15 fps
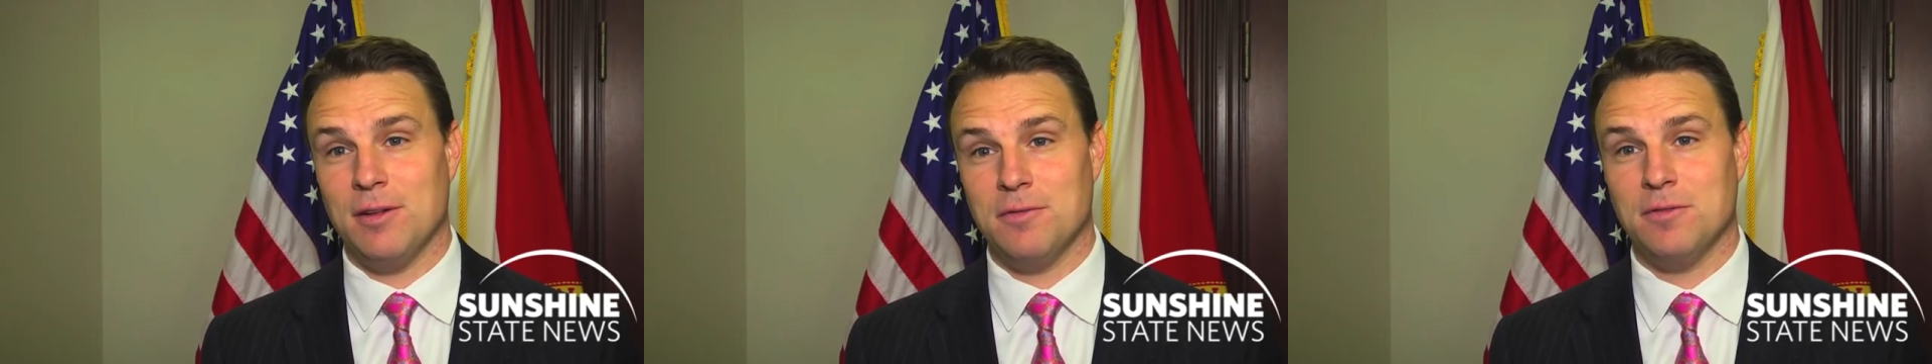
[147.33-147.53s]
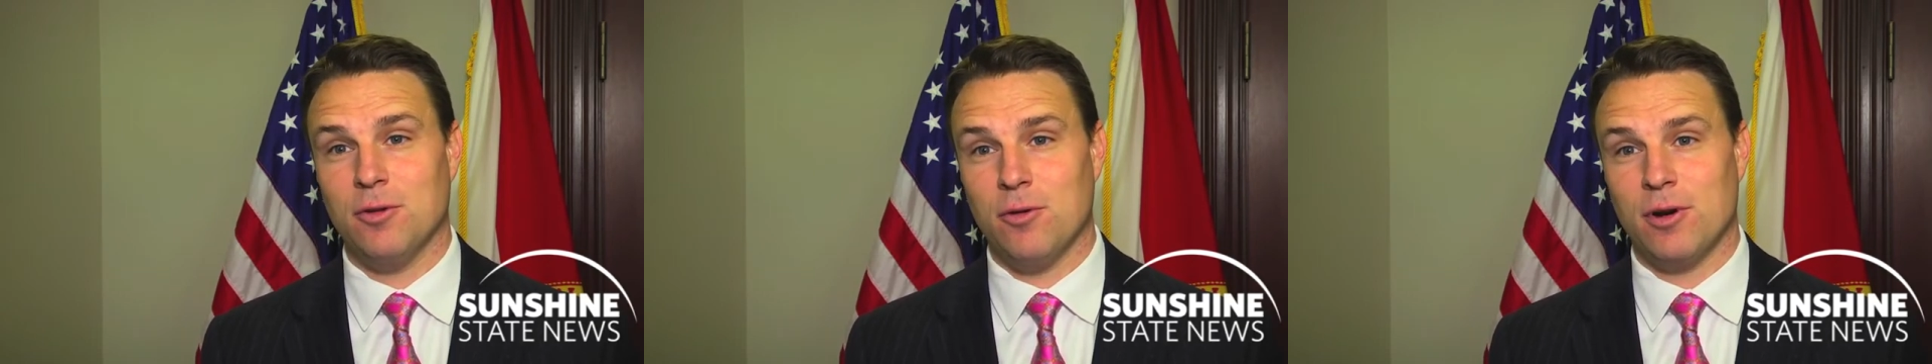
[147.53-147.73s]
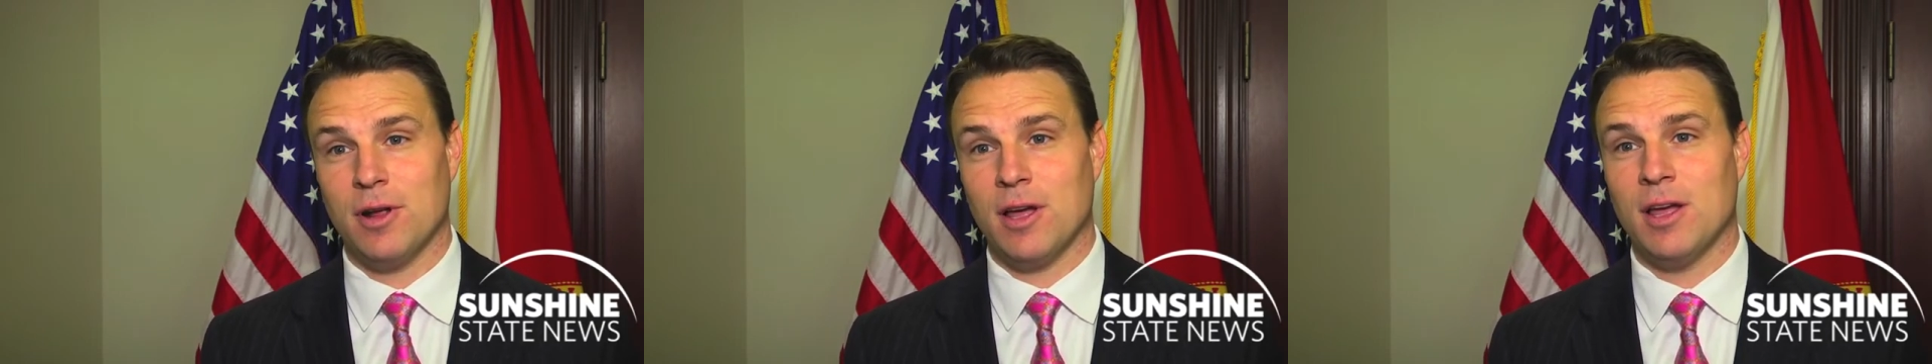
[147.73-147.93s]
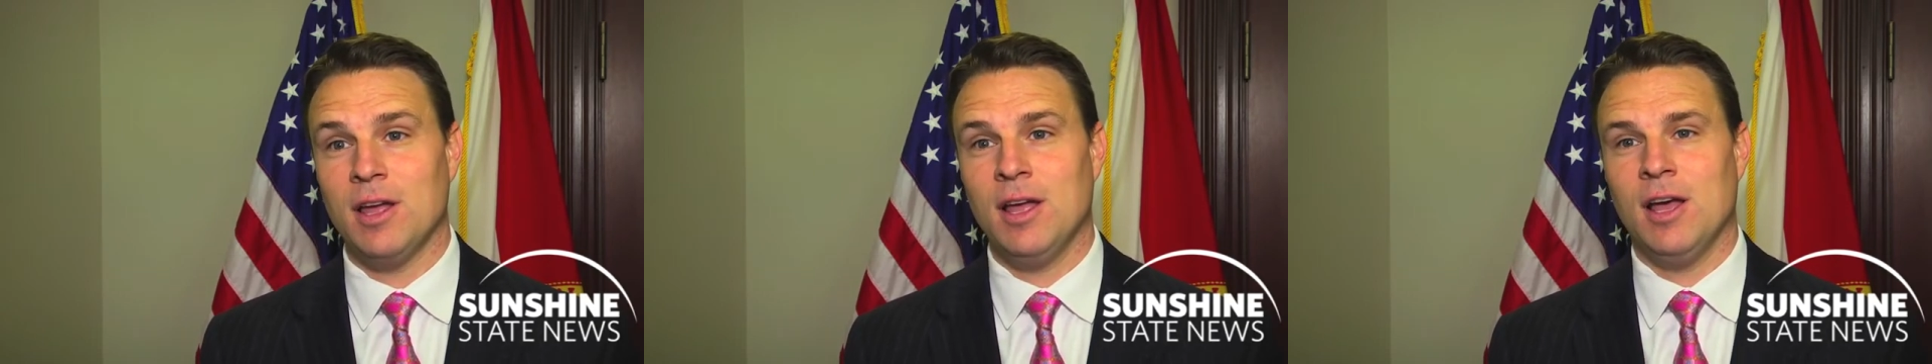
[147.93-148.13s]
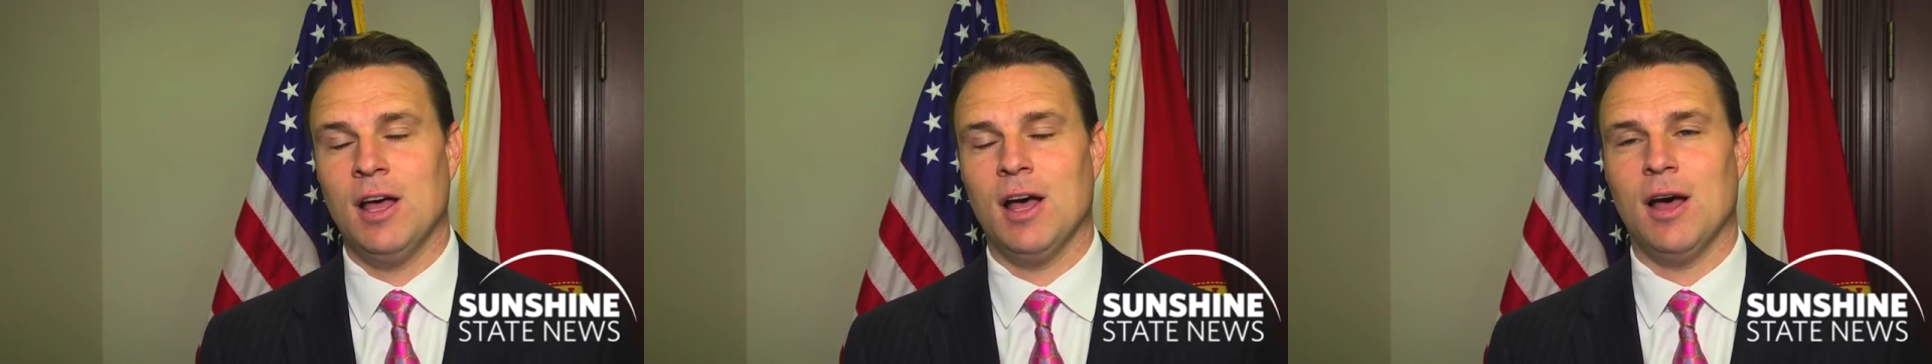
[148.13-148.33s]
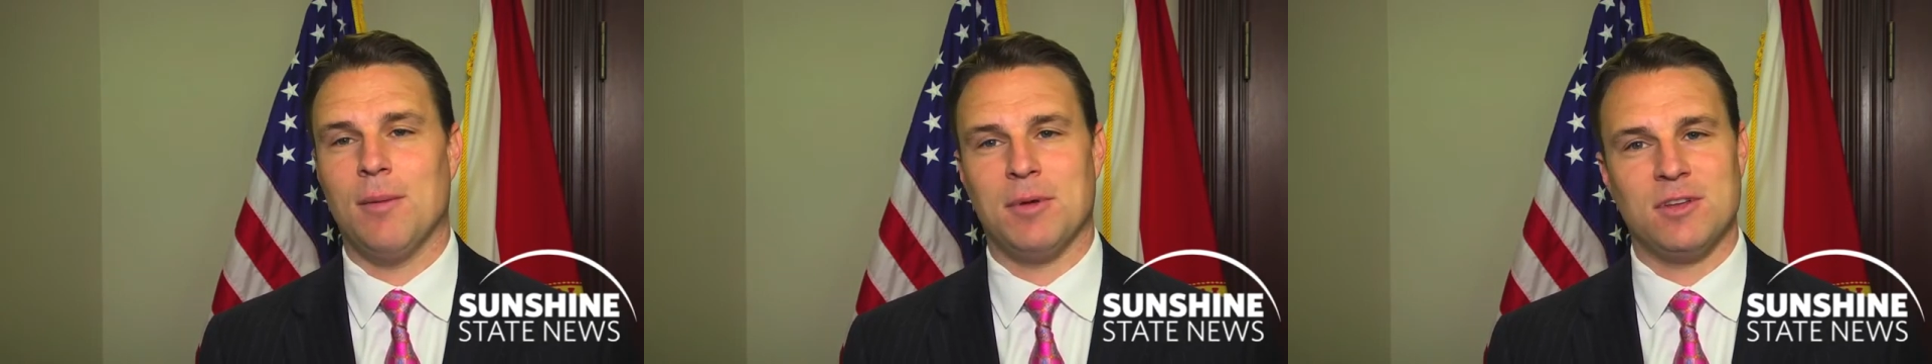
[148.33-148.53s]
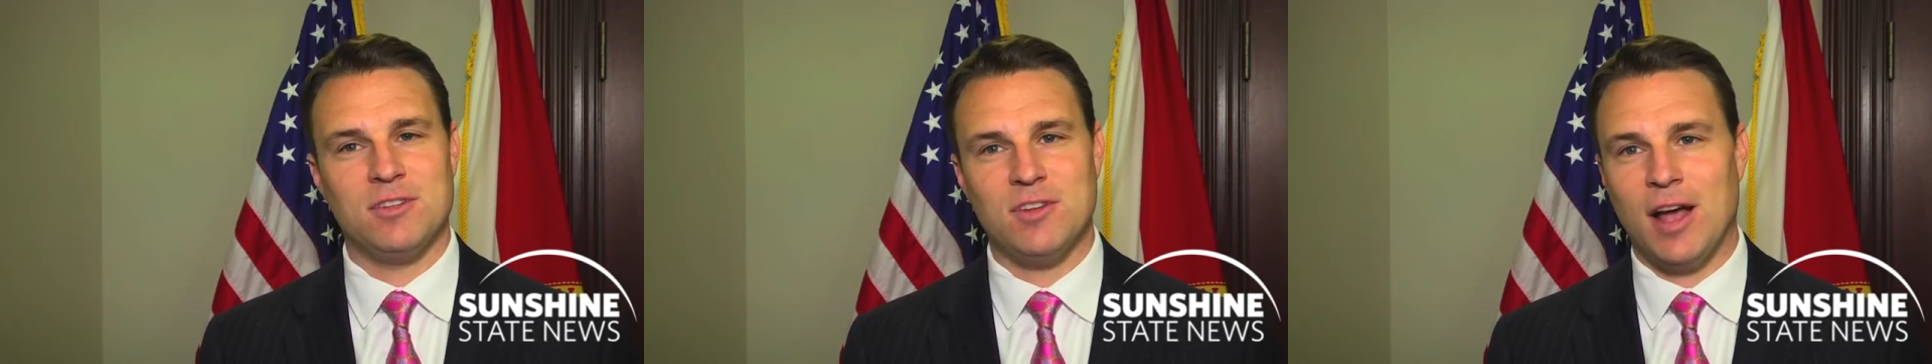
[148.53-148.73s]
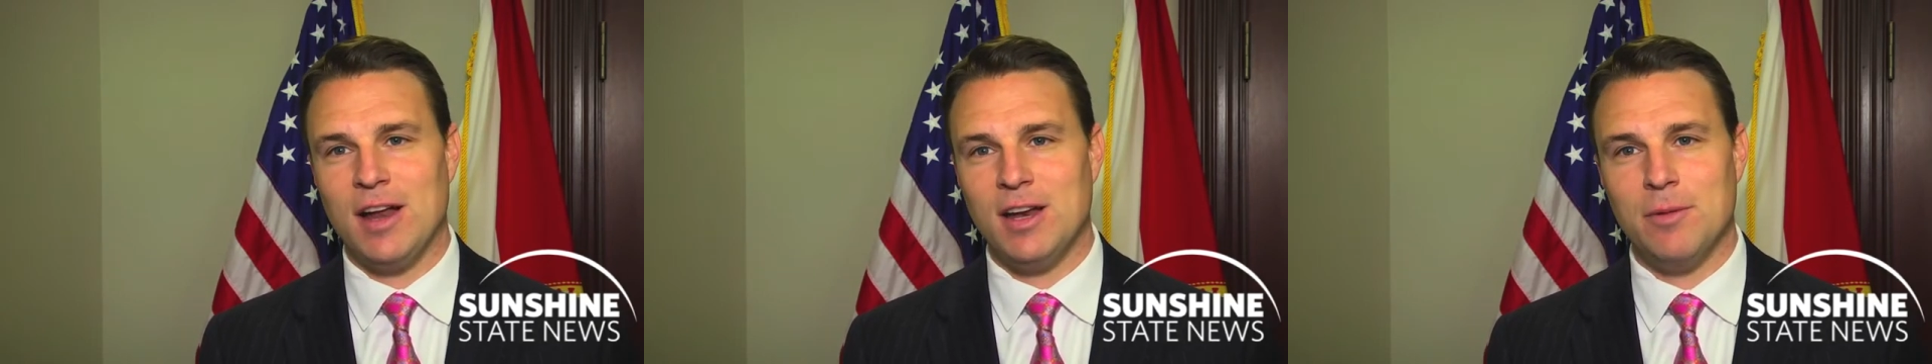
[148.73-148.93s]
in Florida. I'm
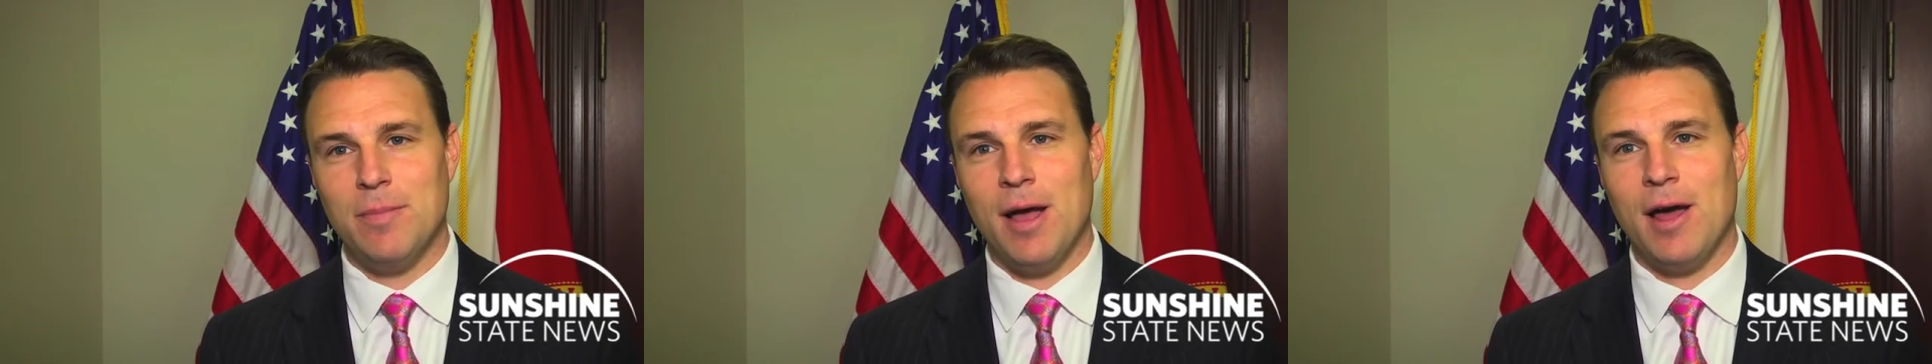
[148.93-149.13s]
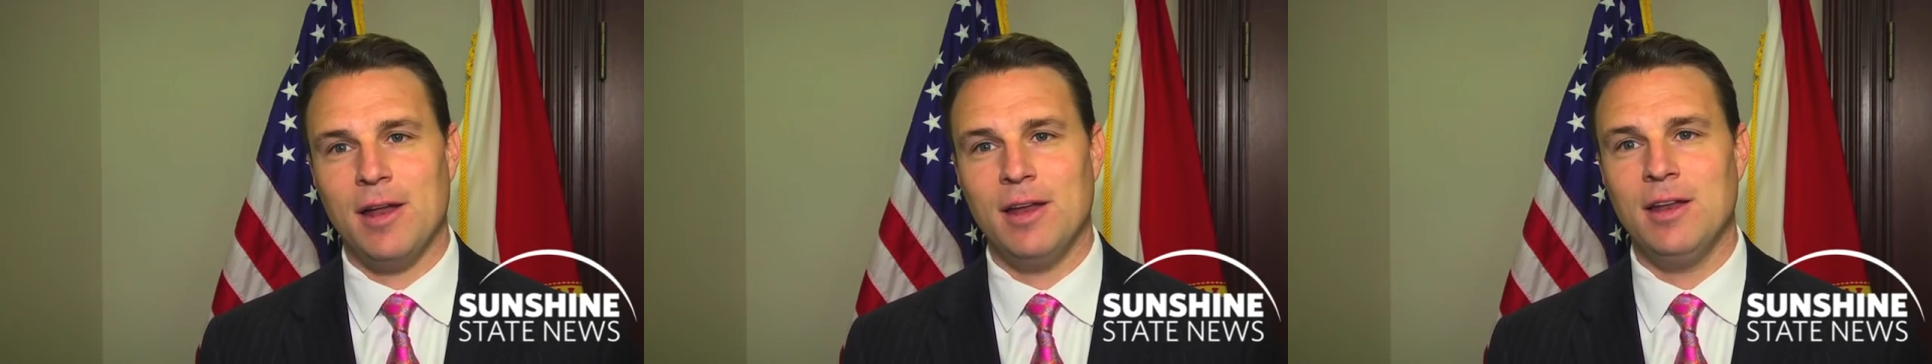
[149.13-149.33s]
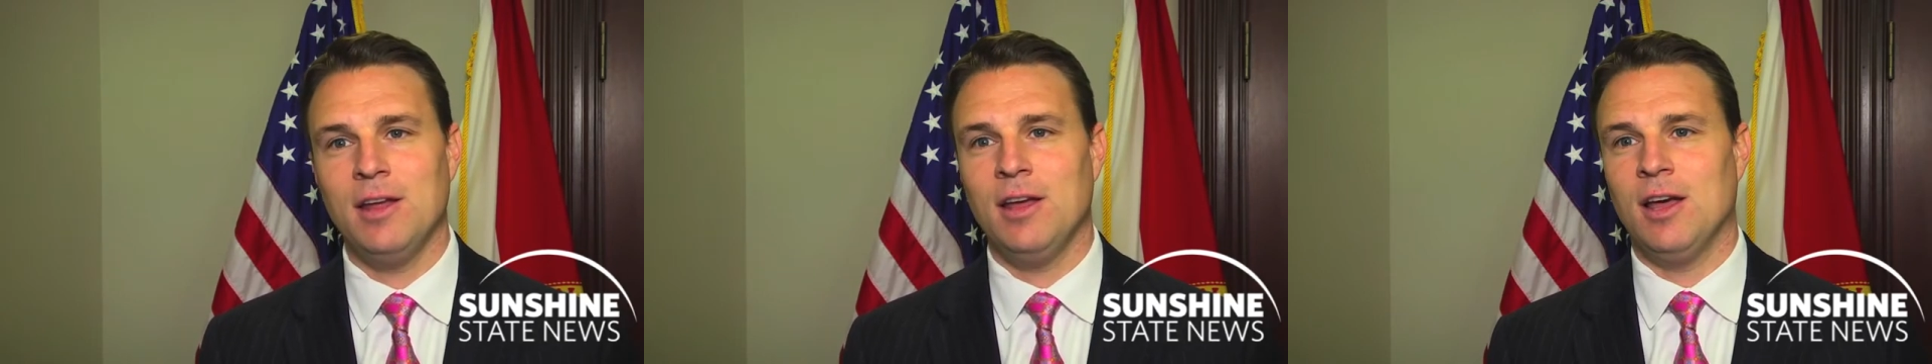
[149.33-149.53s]
excited about it.